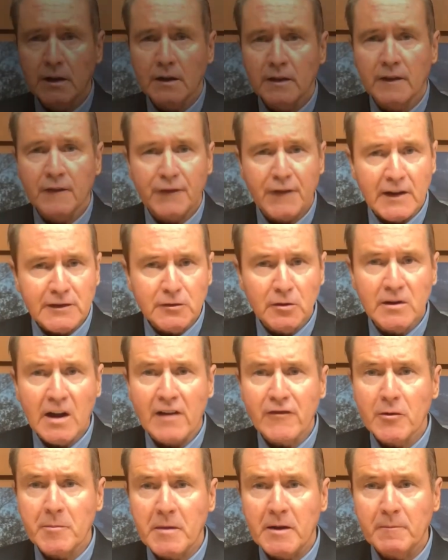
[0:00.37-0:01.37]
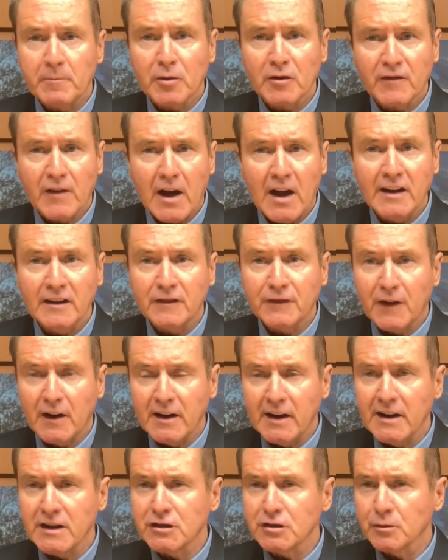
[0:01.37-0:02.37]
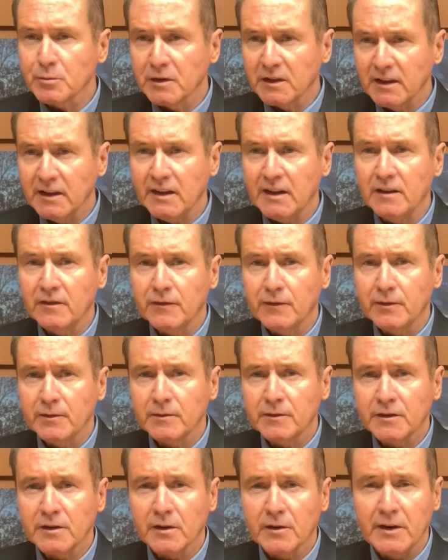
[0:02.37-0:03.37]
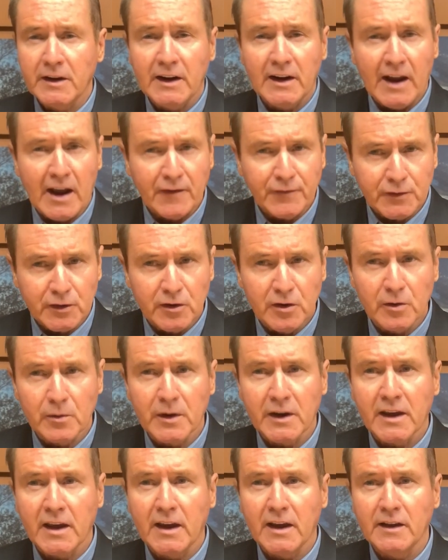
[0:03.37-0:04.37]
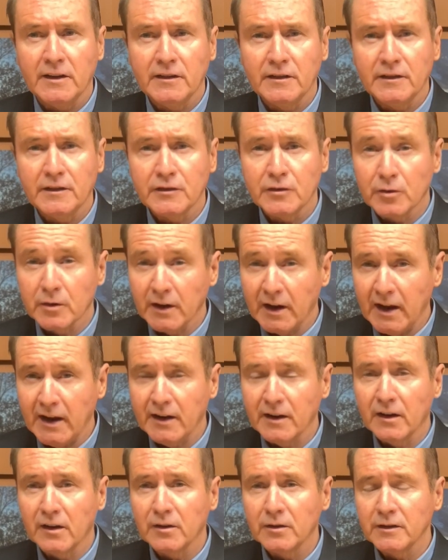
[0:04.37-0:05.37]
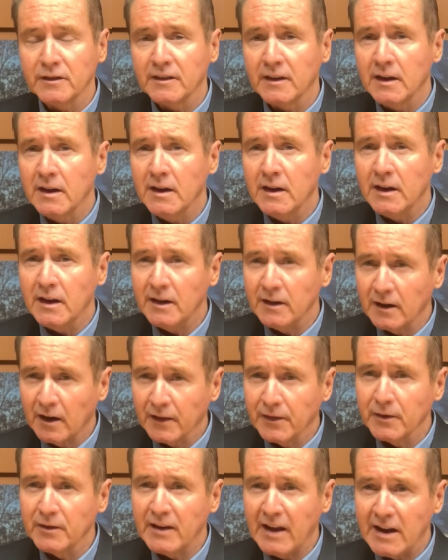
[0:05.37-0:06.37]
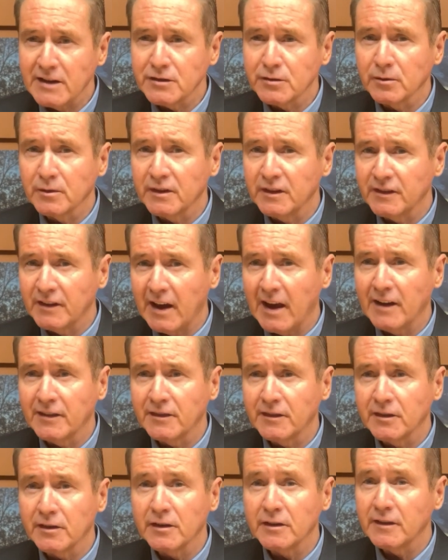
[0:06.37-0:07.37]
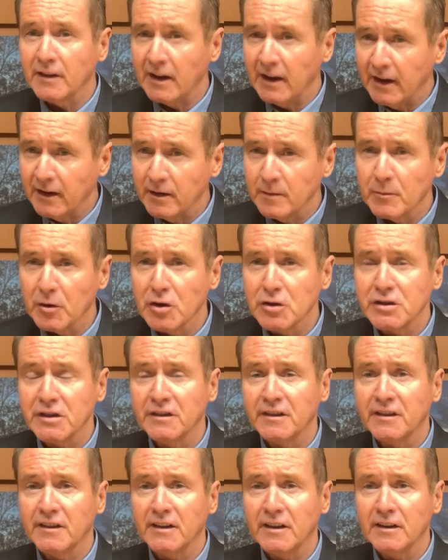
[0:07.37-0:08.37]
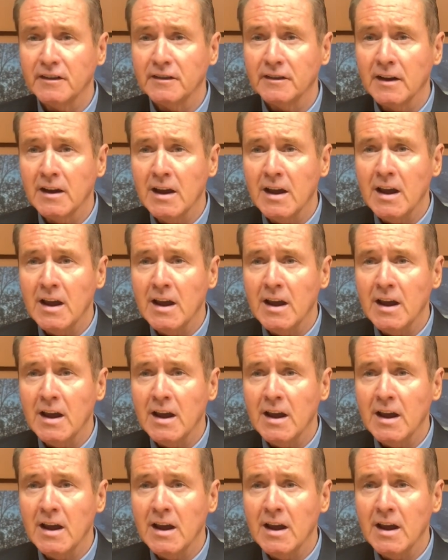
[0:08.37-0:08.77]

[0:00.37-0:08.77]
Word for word: The federal government provides financial relief during and after hurricanes, tornadoes, and other natural disasters and emergencies,